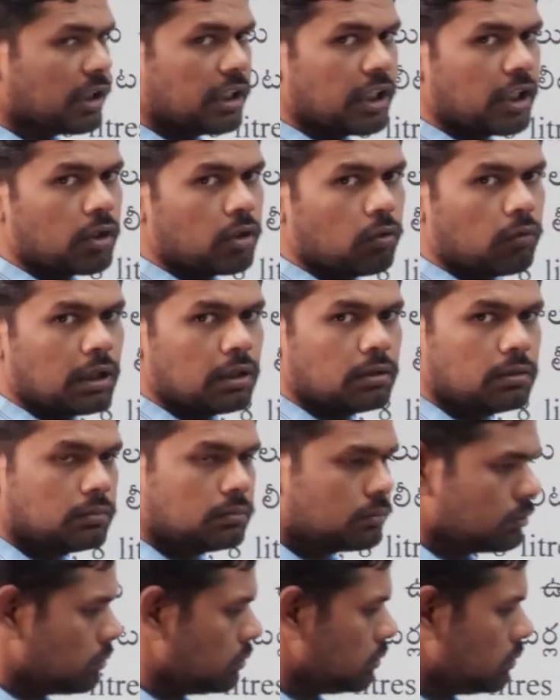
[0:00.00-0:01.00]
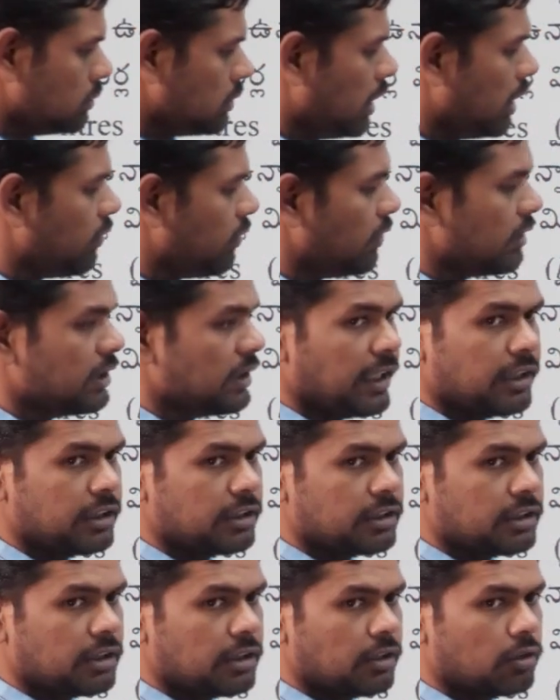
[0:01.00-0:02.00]
3 12, 8 1
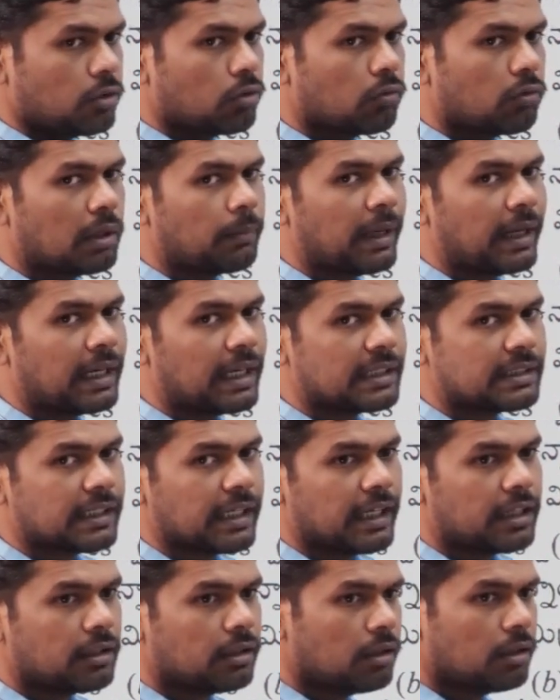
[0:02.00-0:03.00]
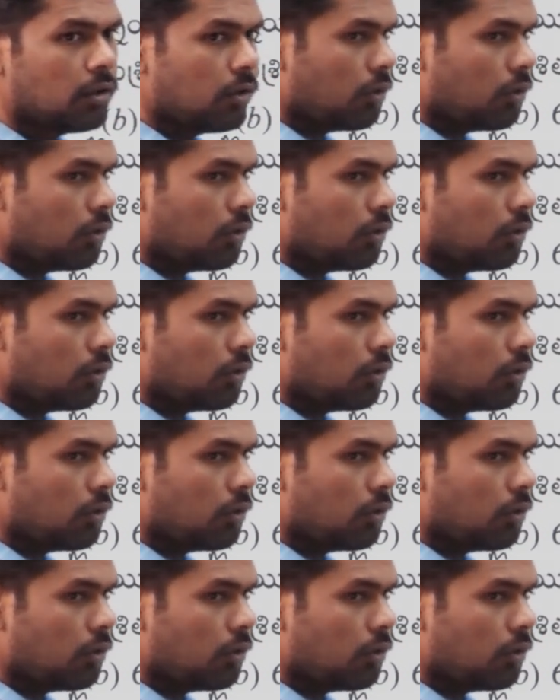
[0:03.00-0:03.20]
8, 12 8,